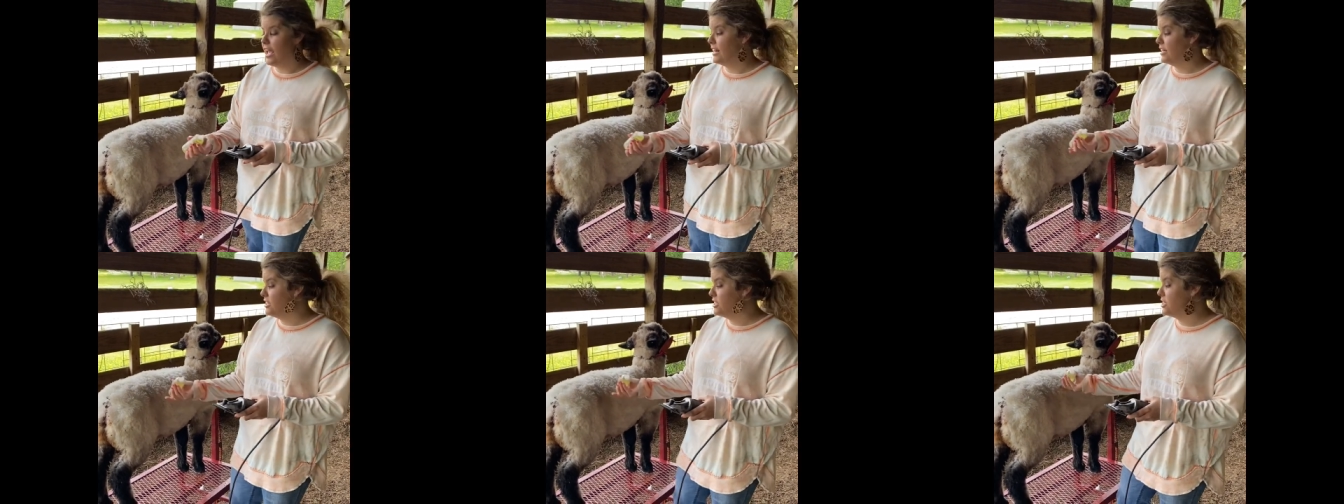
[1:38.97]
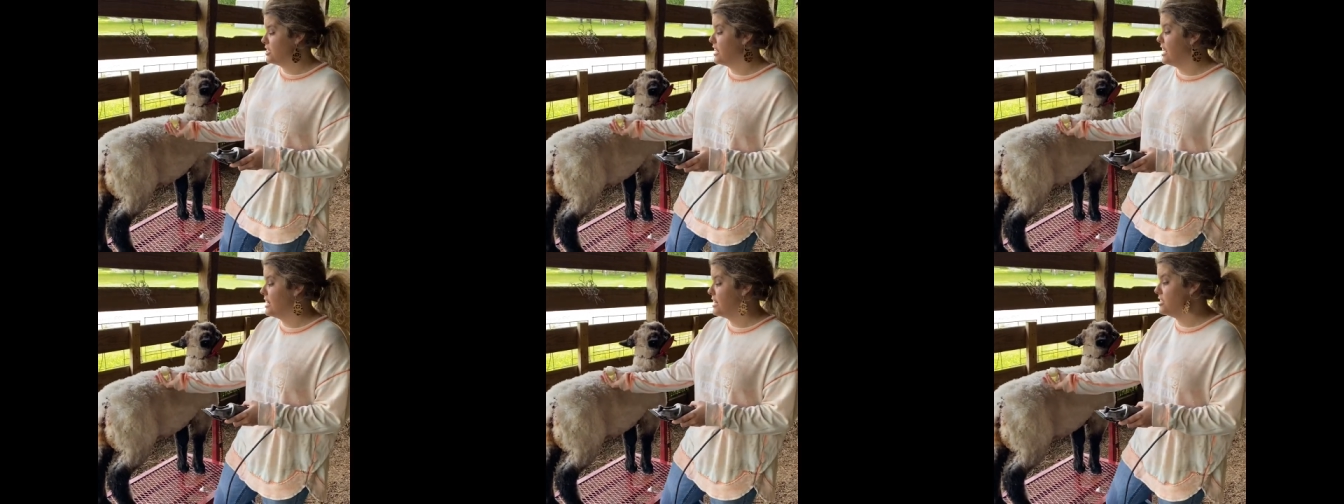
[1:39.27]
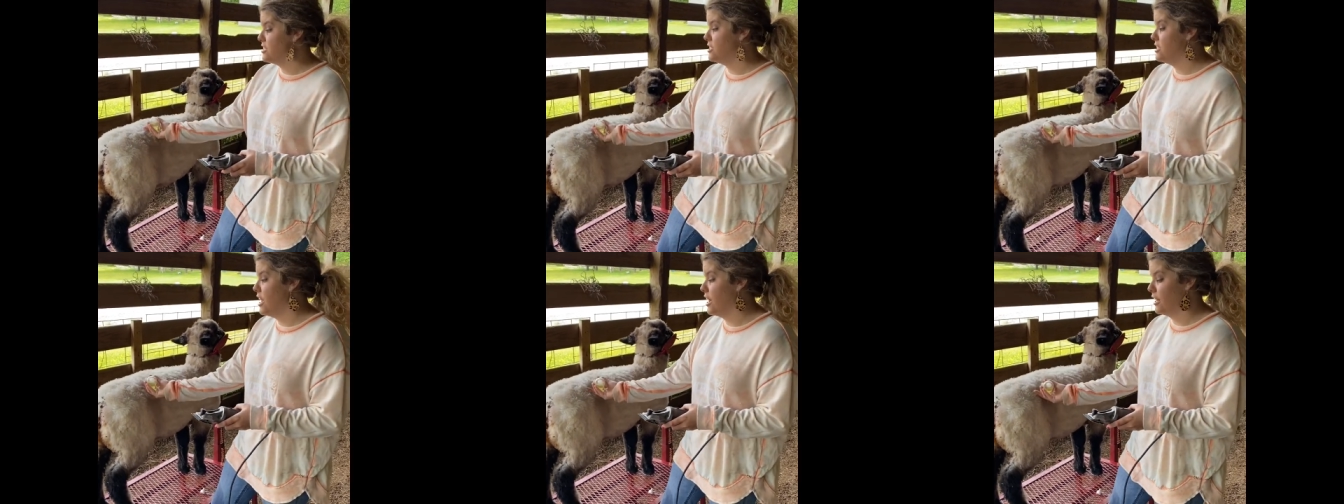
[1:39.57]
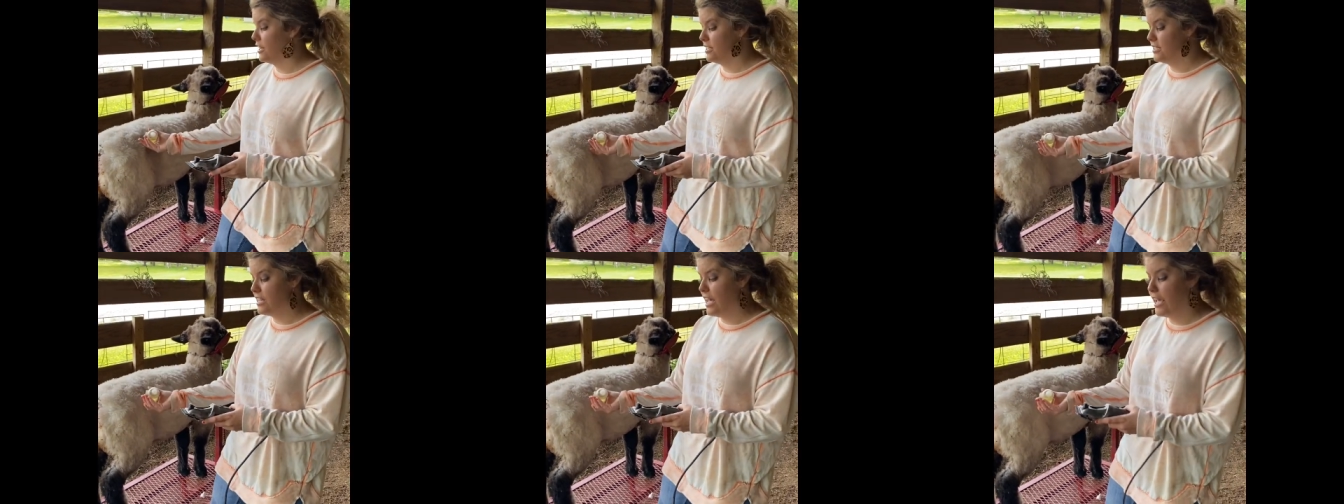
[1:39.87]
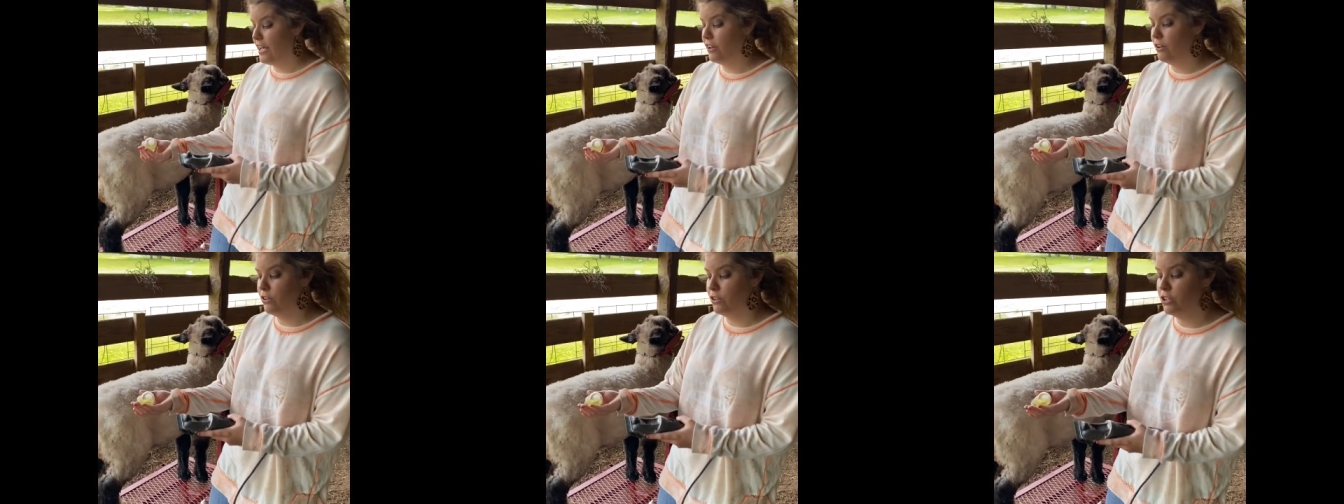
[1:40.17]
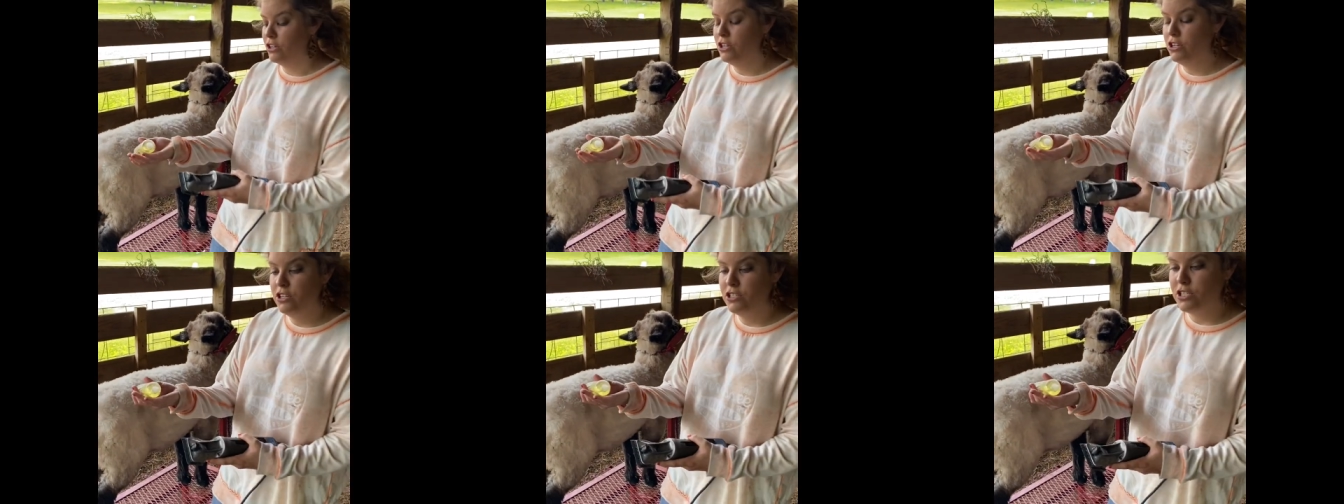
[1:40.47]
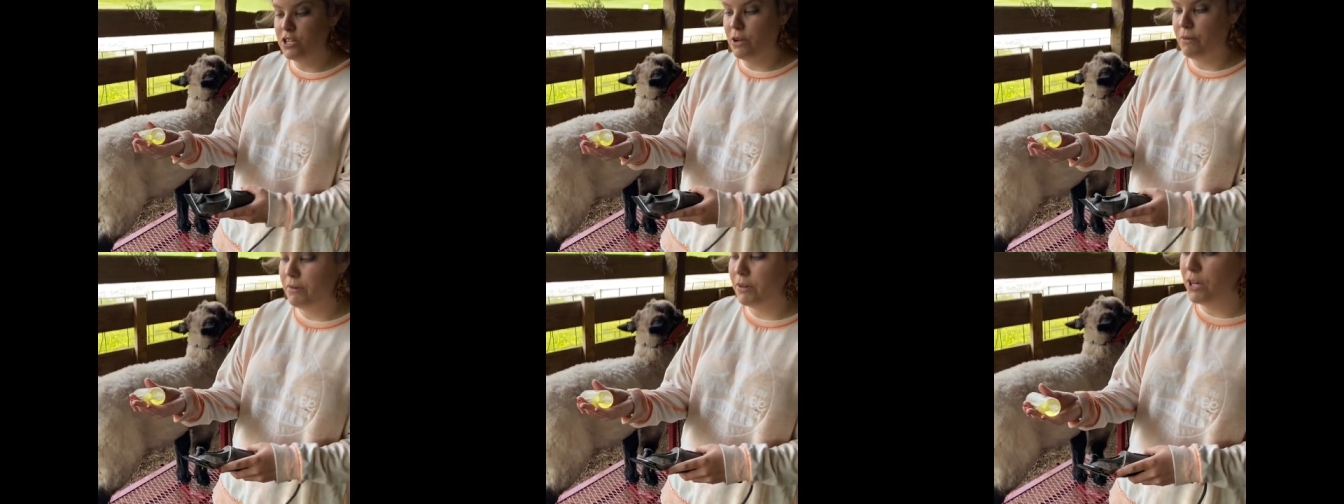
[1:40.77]
and just getting stuck and tangled.
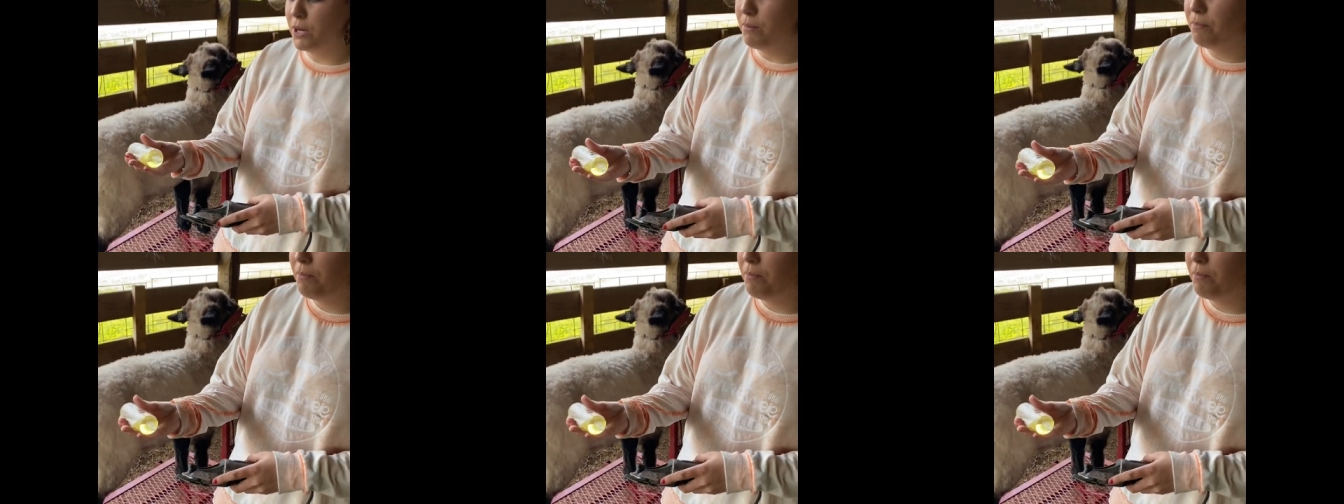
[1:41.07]
So when you're